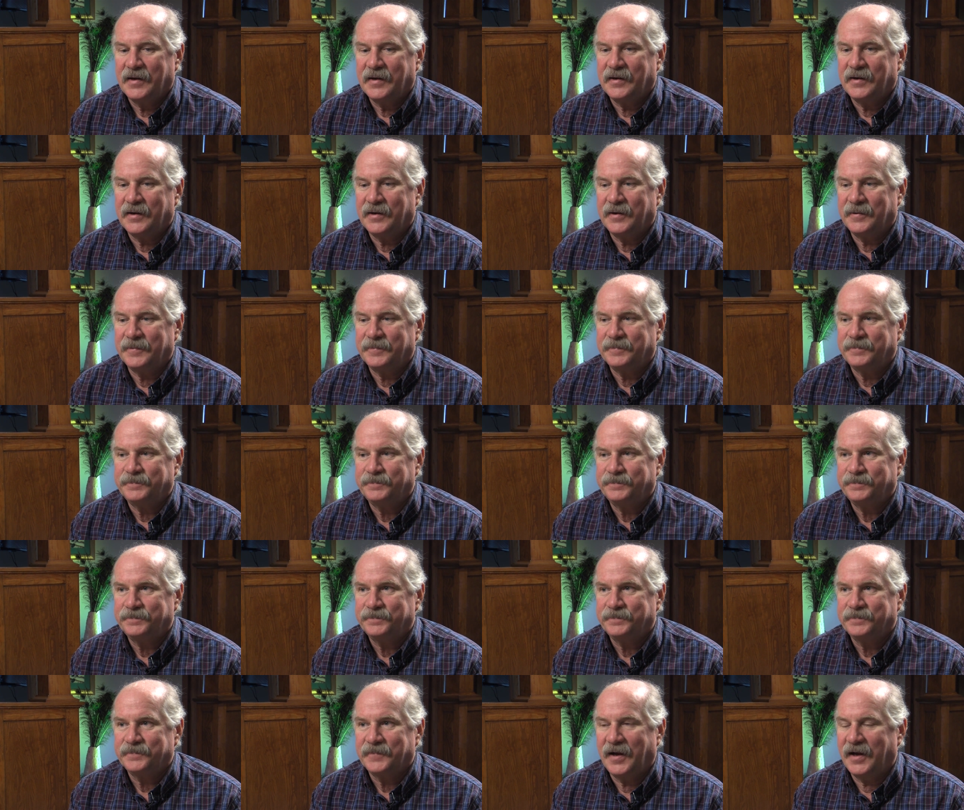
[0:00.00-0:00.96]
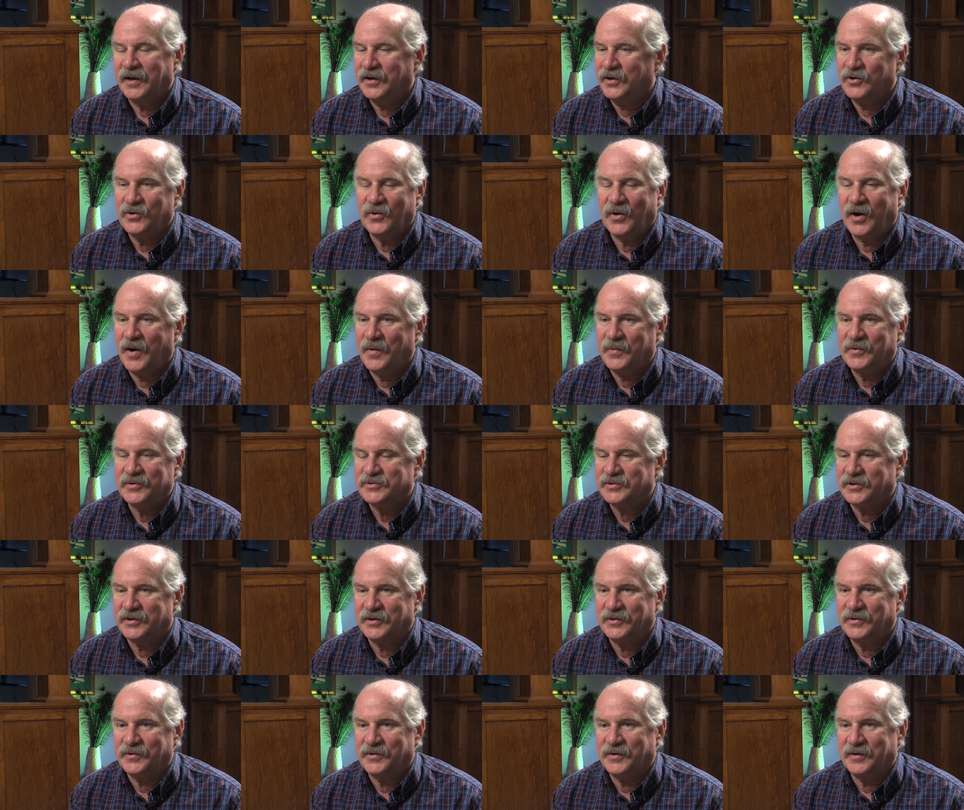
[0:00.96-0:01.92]
Um, I didn't know how I was
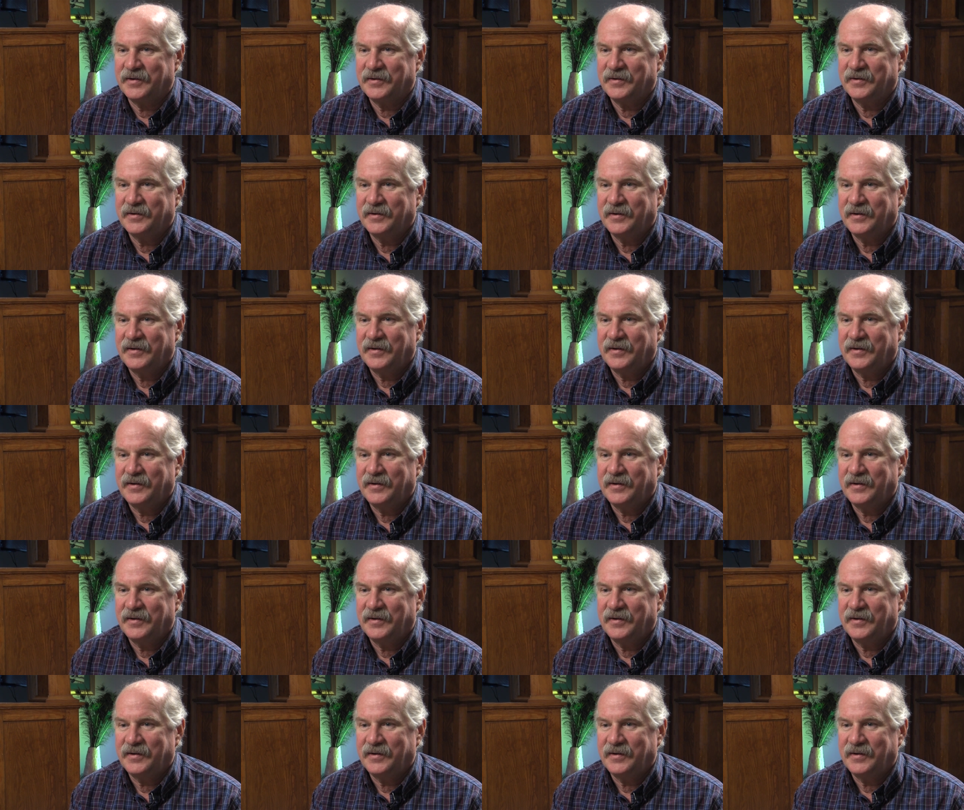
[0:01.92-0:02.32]
going to do it.